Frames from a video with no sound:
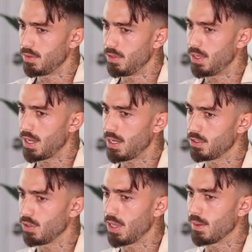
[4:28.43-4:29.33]
Yeah.
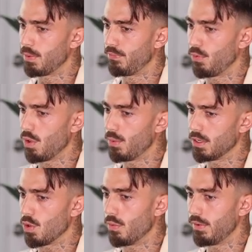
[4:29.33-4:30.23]
So like before
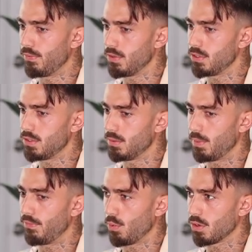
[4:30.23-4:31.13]

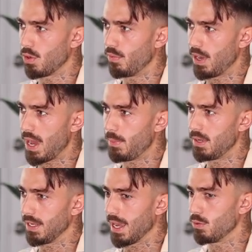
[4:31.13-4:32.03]
COVID
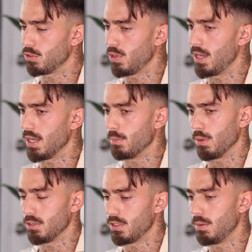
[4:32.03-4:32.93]
happened, like I was training in
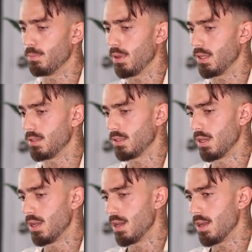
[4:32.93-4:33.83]
person, but
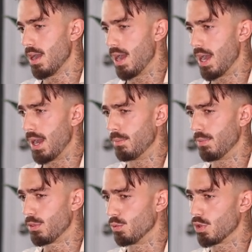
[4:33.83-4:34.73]

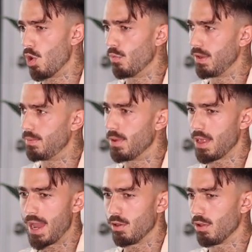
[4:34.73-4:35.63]
through COVID,
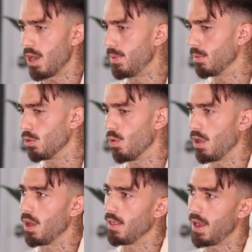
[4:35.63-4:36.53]
I heard a lot of people
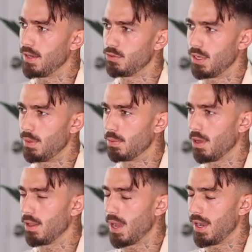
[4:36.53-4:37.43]
going online, training people
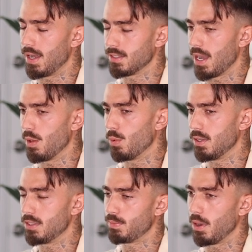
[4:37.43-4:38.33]
online. That's kind of
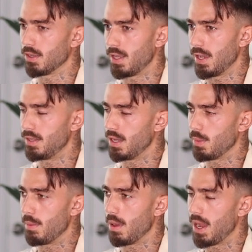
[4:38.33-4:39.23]
what sparked the idea in
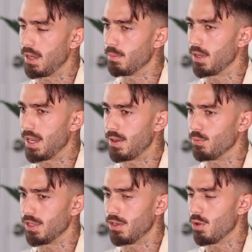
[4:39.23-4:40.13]
my mind, but I
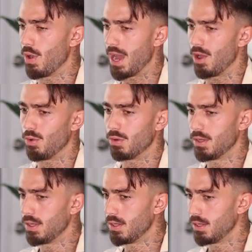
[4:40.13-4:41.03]
didn't really know how,
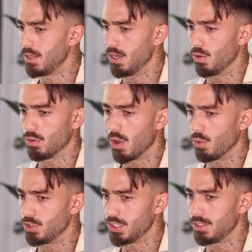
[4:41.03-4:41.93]
you know,
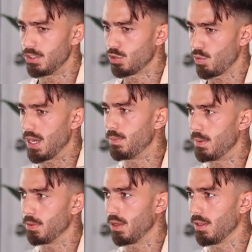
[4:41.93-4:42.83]
coaches train
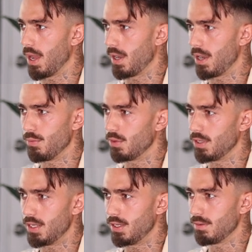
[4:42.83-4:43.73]
people online. I didn't
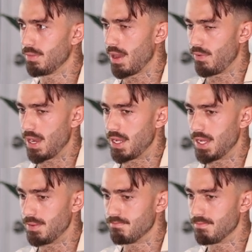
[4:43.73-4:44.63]
really have
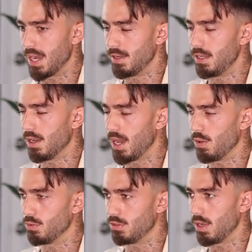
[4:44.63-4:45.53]
any idea
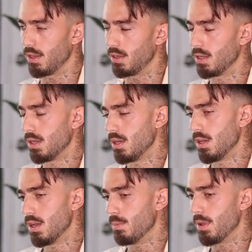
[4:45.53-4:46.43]
how it was done.
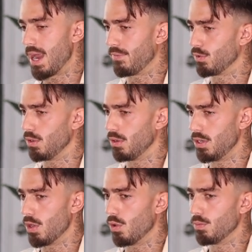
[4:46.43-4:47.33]
But after,
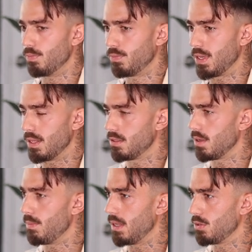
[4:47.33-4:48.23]
you know, getting
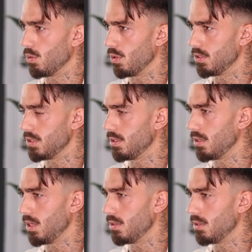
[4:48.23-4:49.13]
some mentors
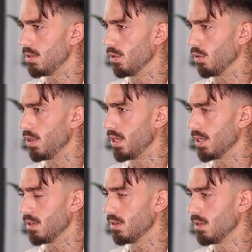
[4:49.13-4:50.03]
and
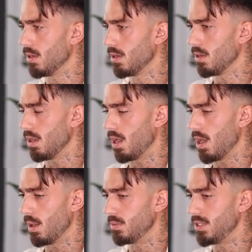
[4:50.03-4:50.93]
learning
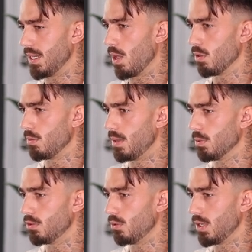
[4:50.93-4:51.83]
and seeing how other
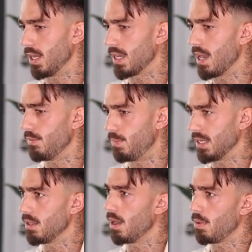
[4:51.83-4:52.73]
people do it, I kind of
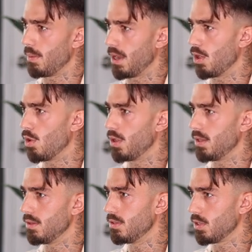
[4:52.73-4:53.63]
picked it up on my own
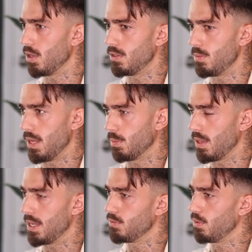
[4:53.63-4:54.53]
and started to make
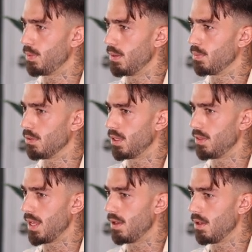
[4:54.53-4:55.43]
plans for people.
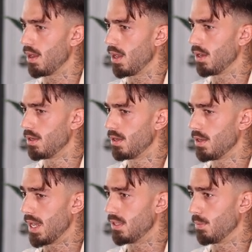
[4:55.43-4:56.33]
And then I
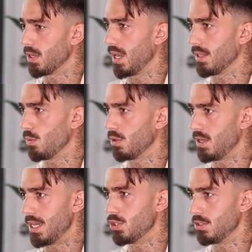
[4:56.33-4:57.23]
ended up connecting with
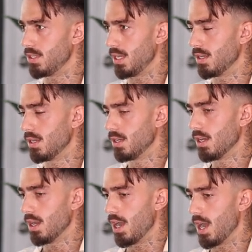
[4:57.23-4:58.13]
an agency.
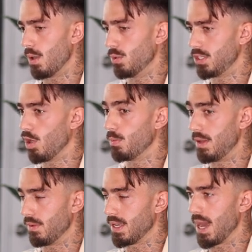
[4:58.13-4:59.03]
which helped me
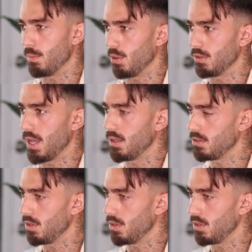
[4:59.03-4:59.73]
even catapult that.